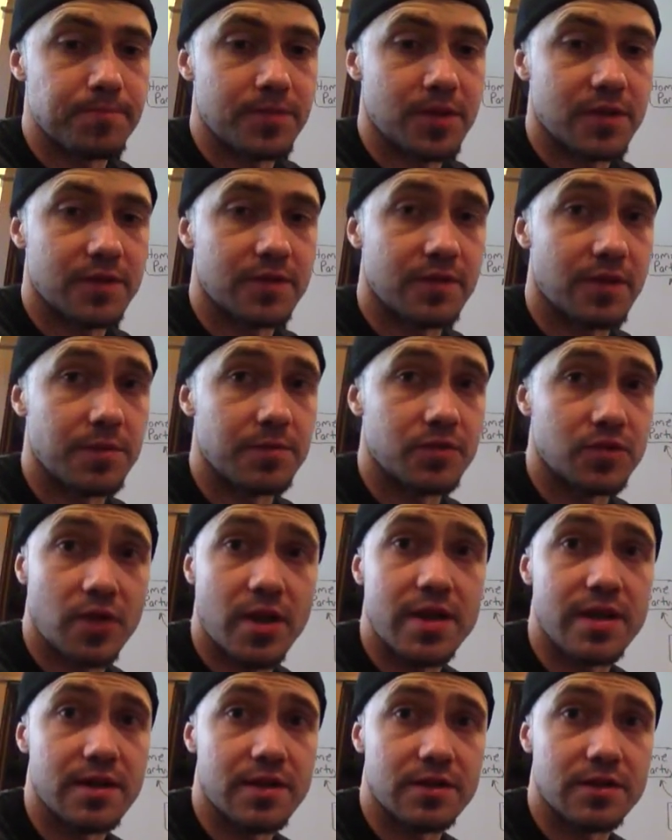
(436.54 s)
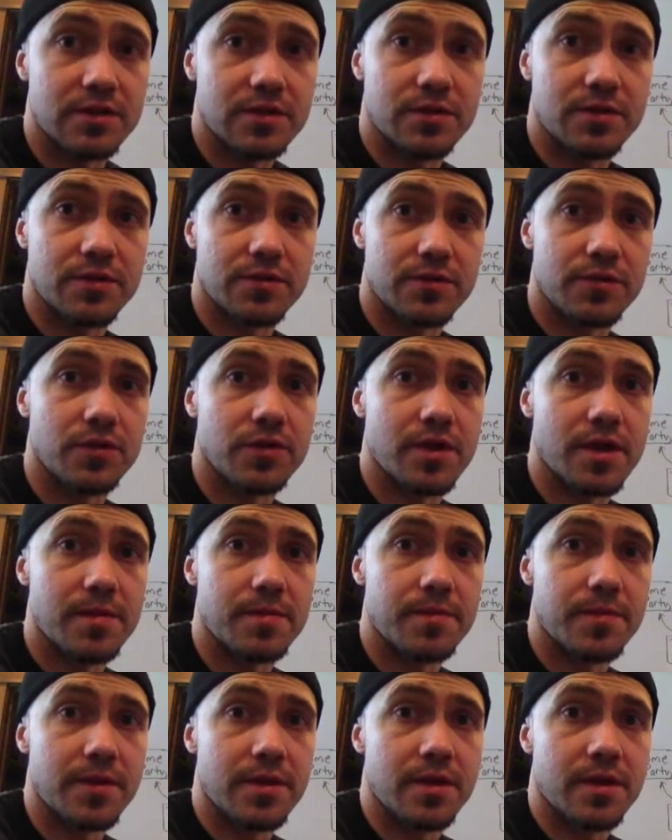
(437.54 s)
some trainings for them
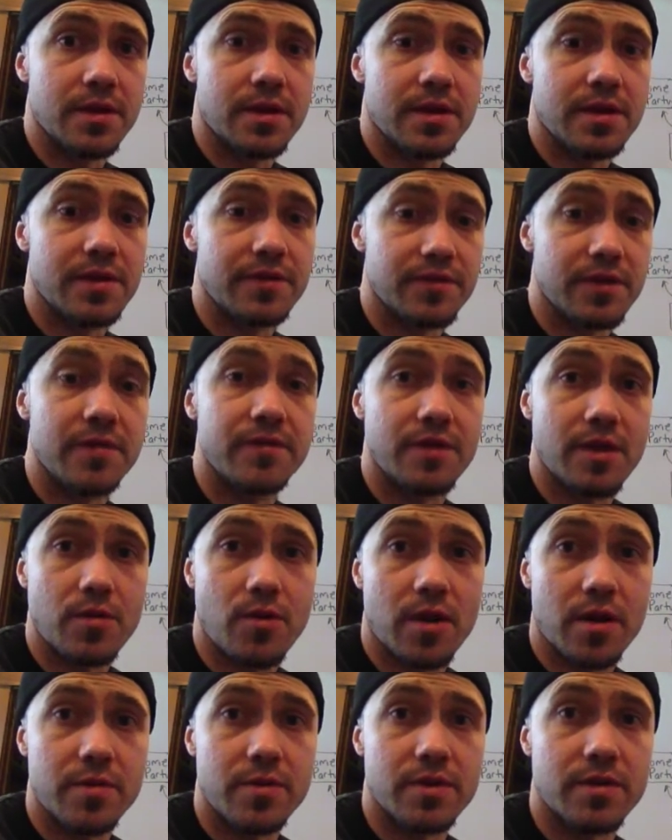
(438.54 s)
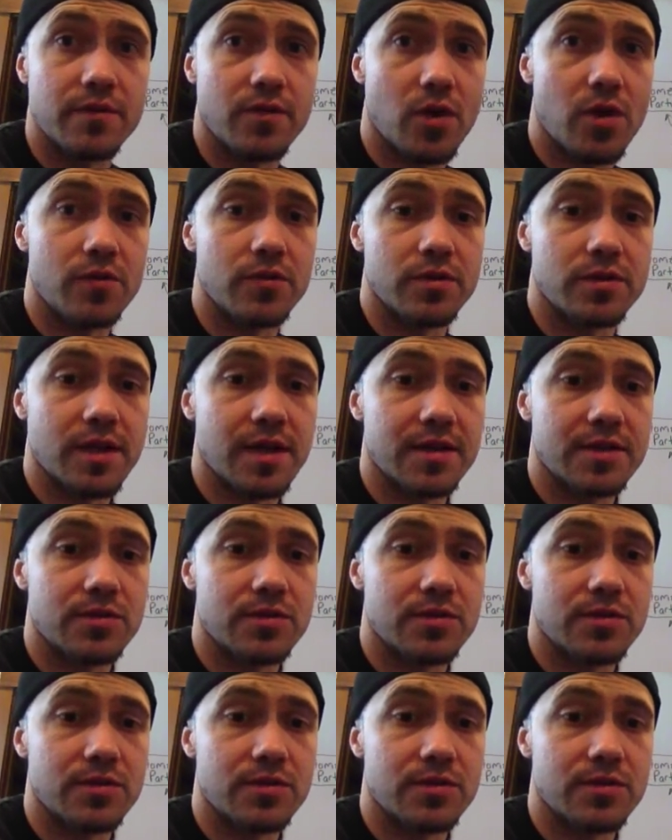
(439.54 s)
if they want to be involved with that.